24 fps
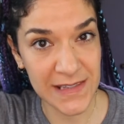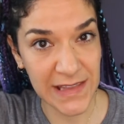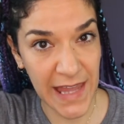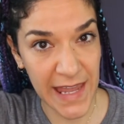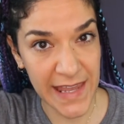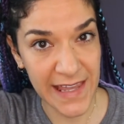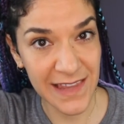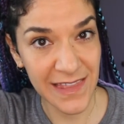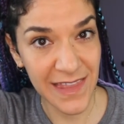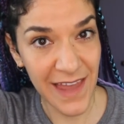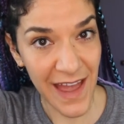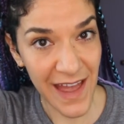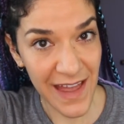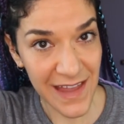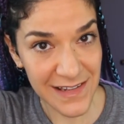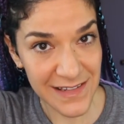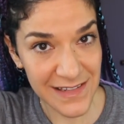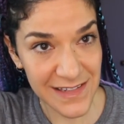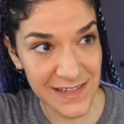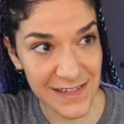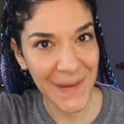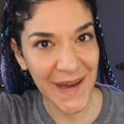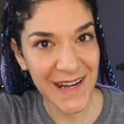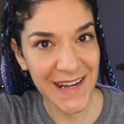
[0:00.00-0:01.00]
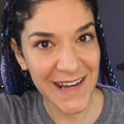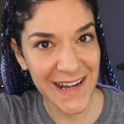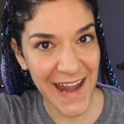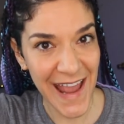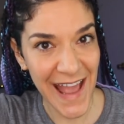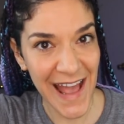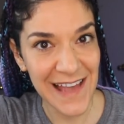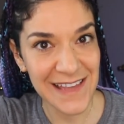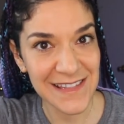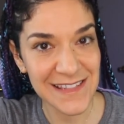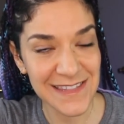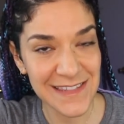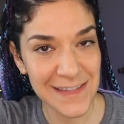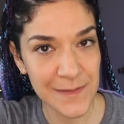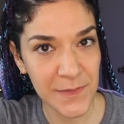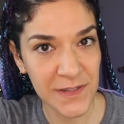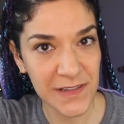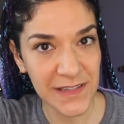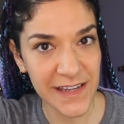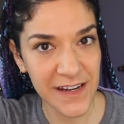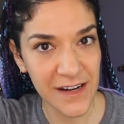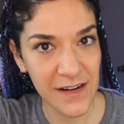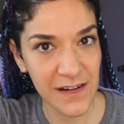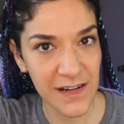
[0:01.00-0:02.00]
like that, but it has
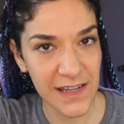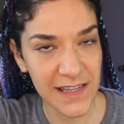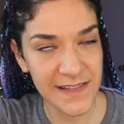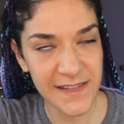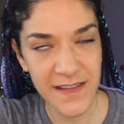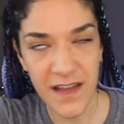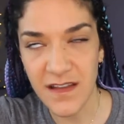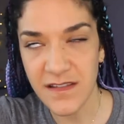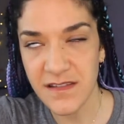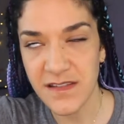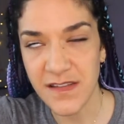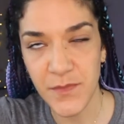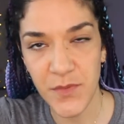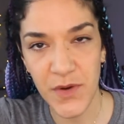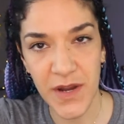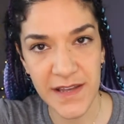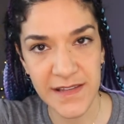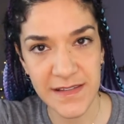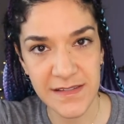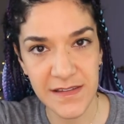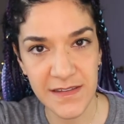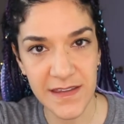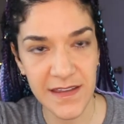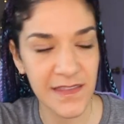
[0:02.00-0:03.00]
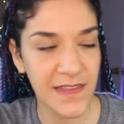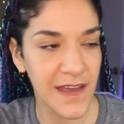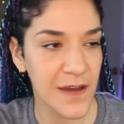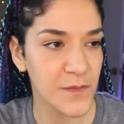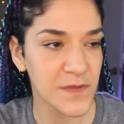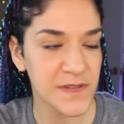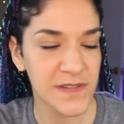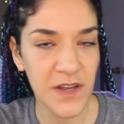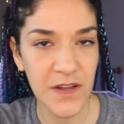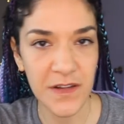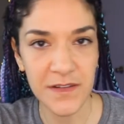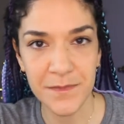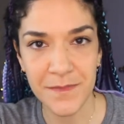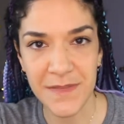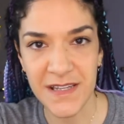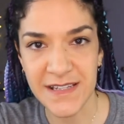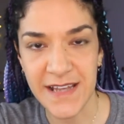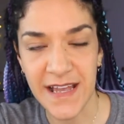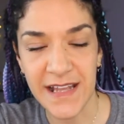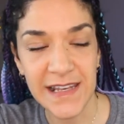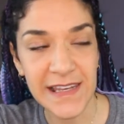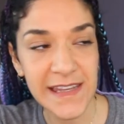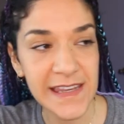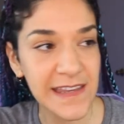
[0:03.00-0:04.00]
similarities, unsurprisingly. That one's called
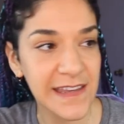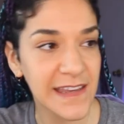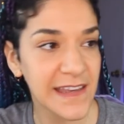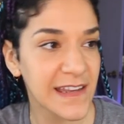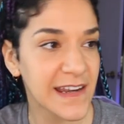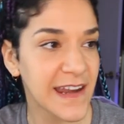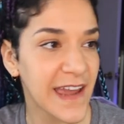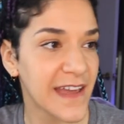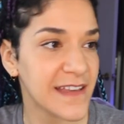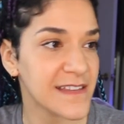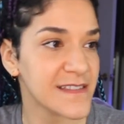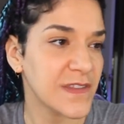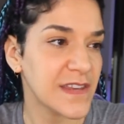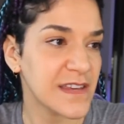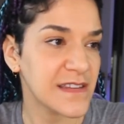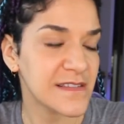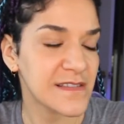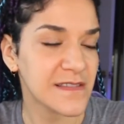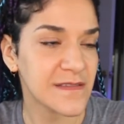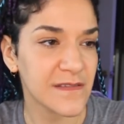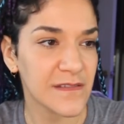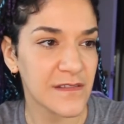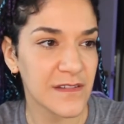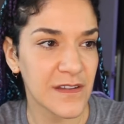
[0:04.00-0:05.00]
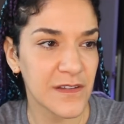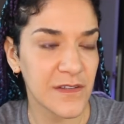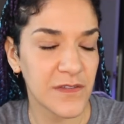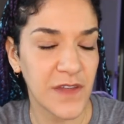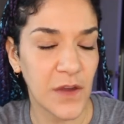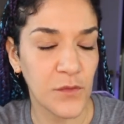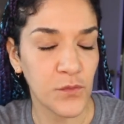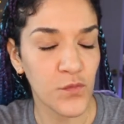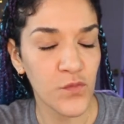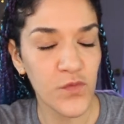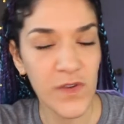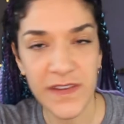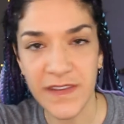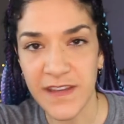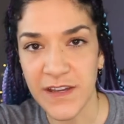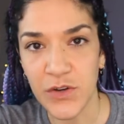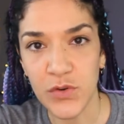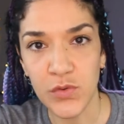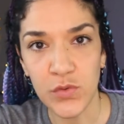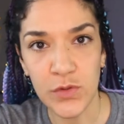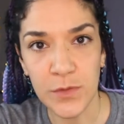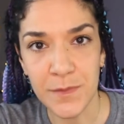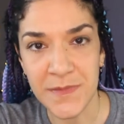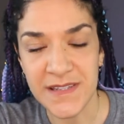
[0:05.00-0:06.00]
Metallique. It has a really
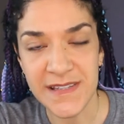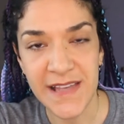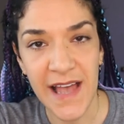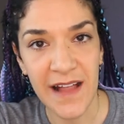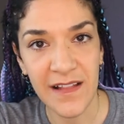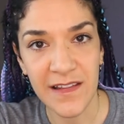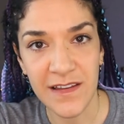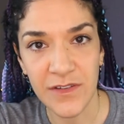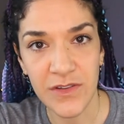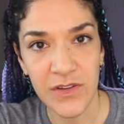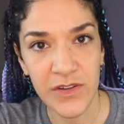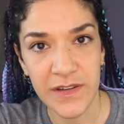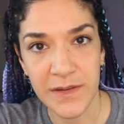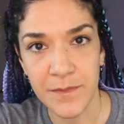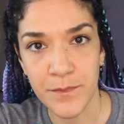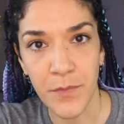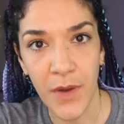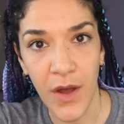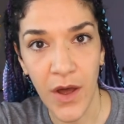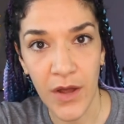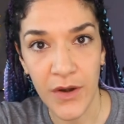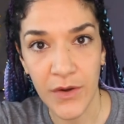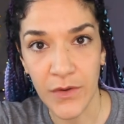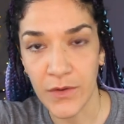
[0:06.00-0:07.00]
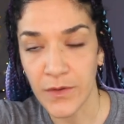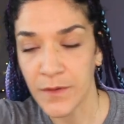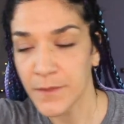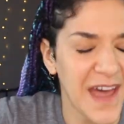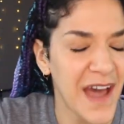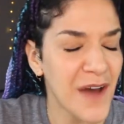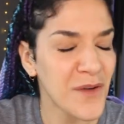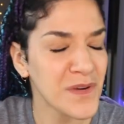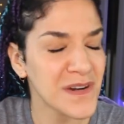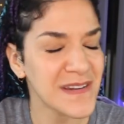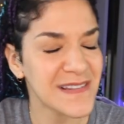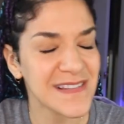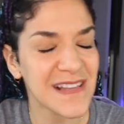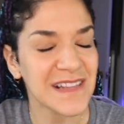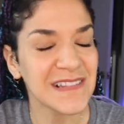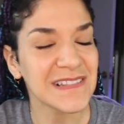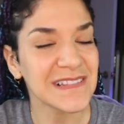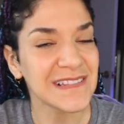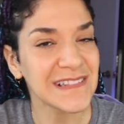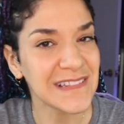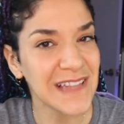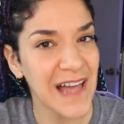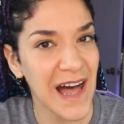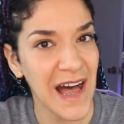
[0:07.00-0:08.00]
cool metallic looking bottle. That one is a
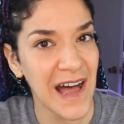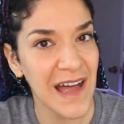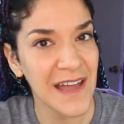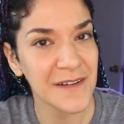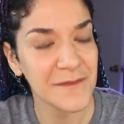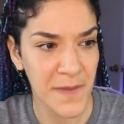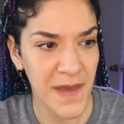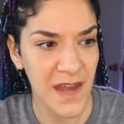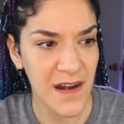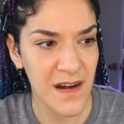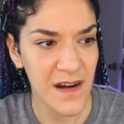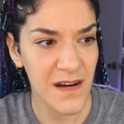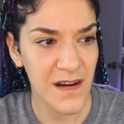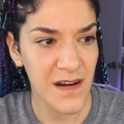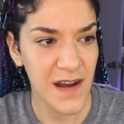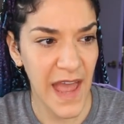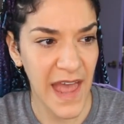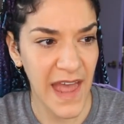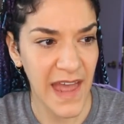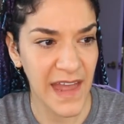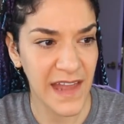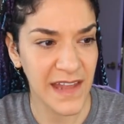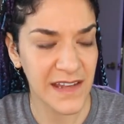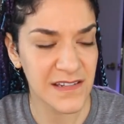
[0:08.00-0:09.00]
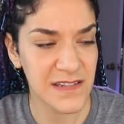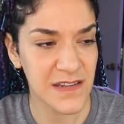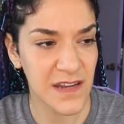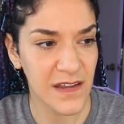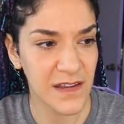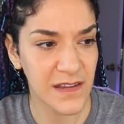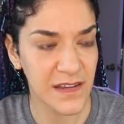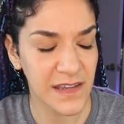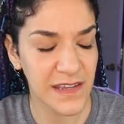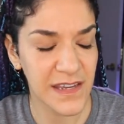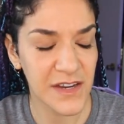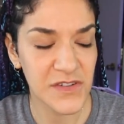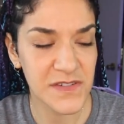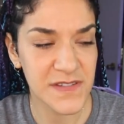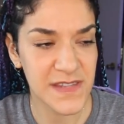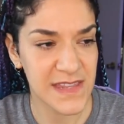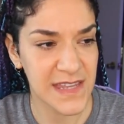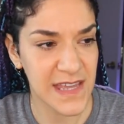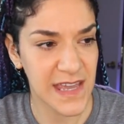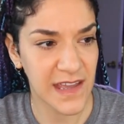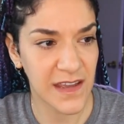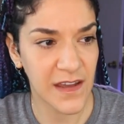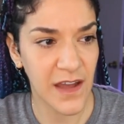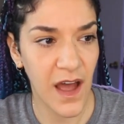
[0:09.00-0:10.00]
lot better. And here's the
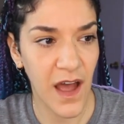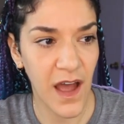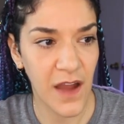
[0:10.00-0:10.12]
thing.